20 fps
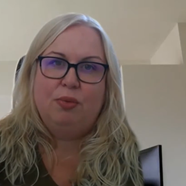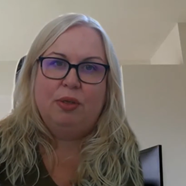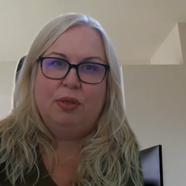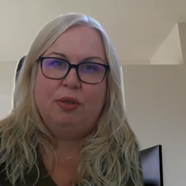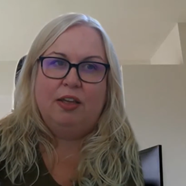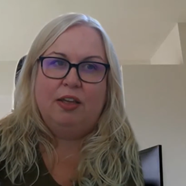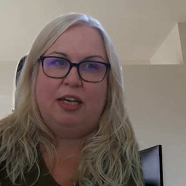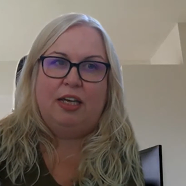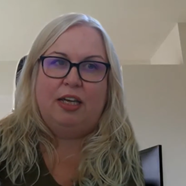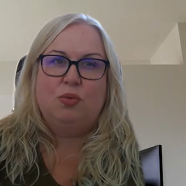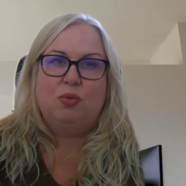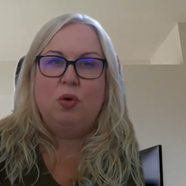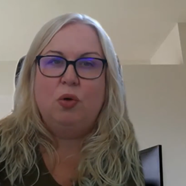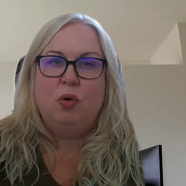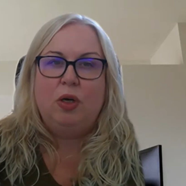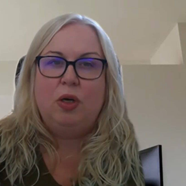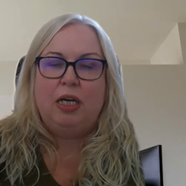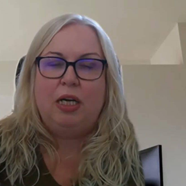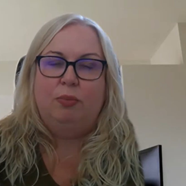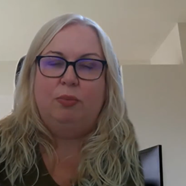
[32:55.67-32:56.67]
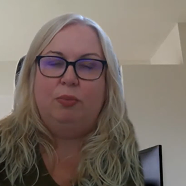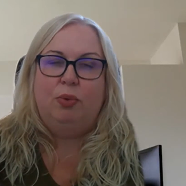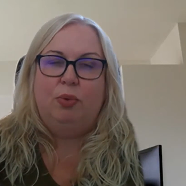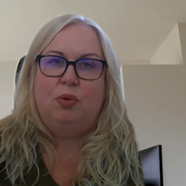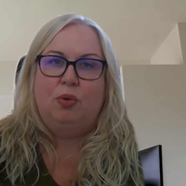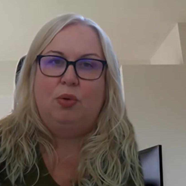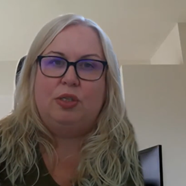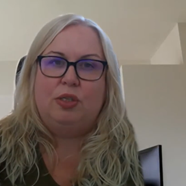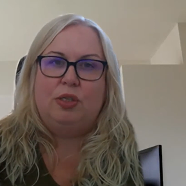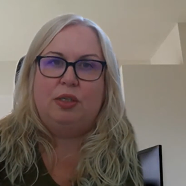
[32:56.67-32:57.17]
That's really
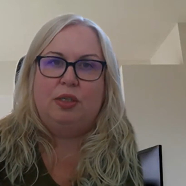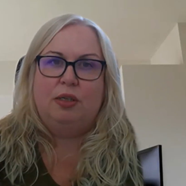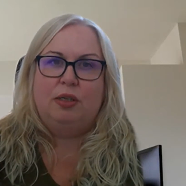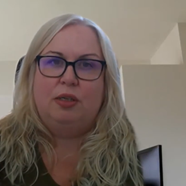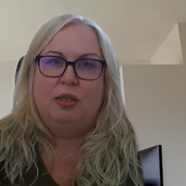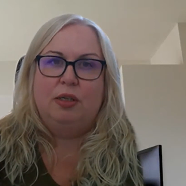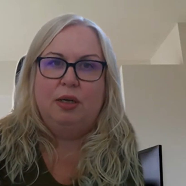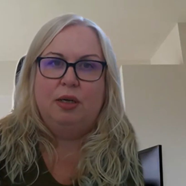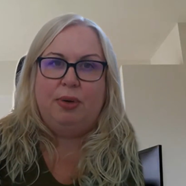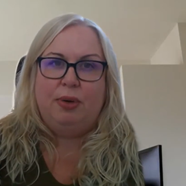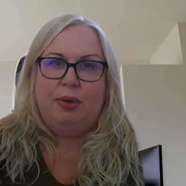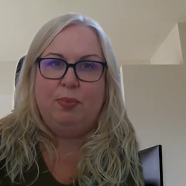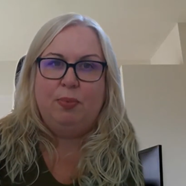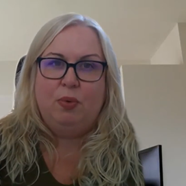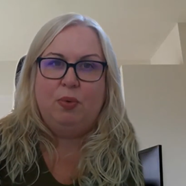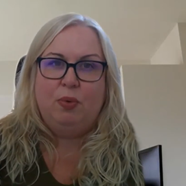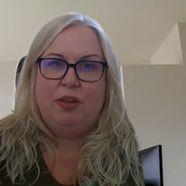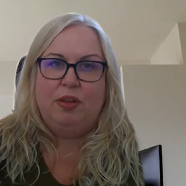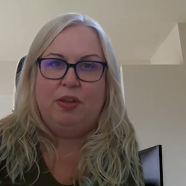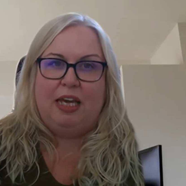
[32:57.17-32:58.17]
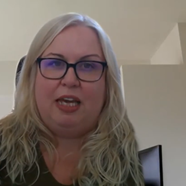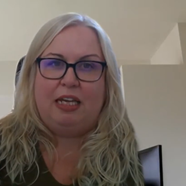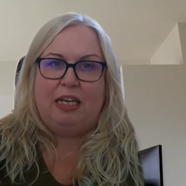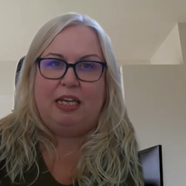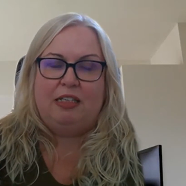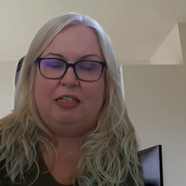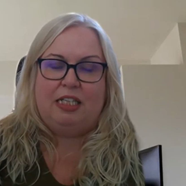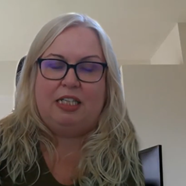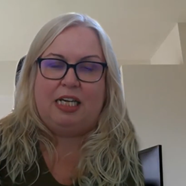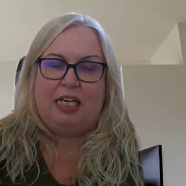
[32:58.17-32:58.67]
important. People at the end
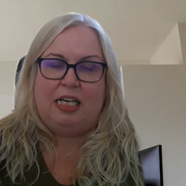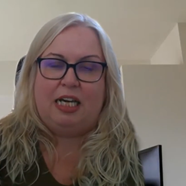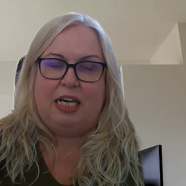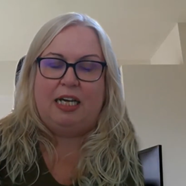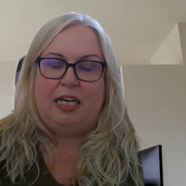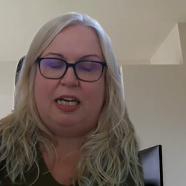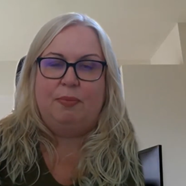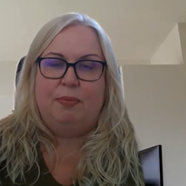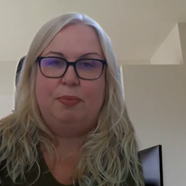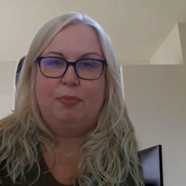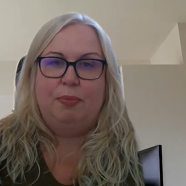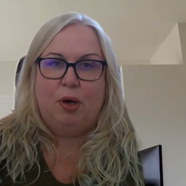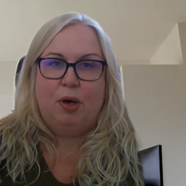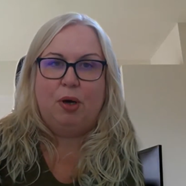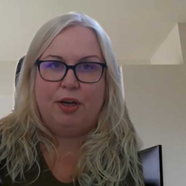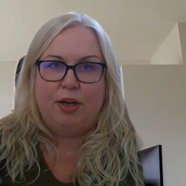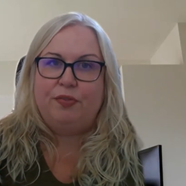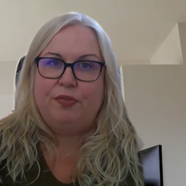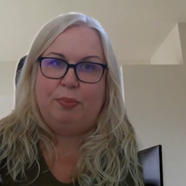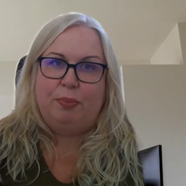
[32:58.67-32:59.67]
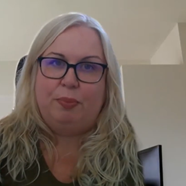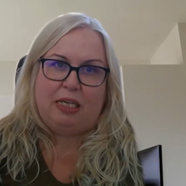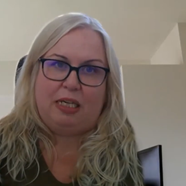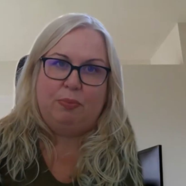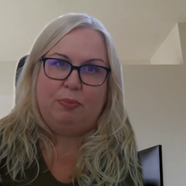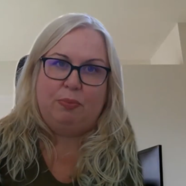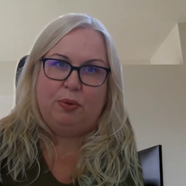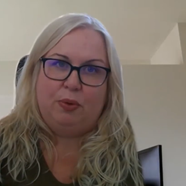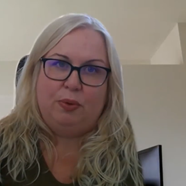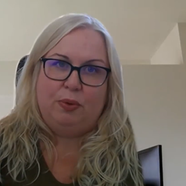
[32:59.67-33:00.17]
of the day buy from
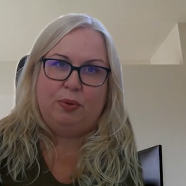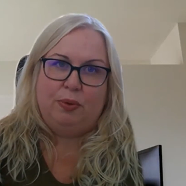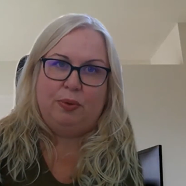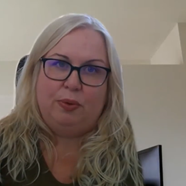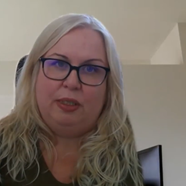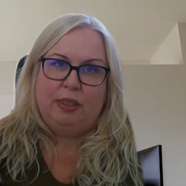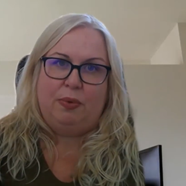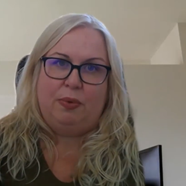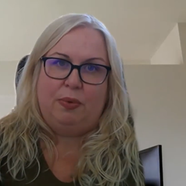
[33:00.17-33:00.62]
people. You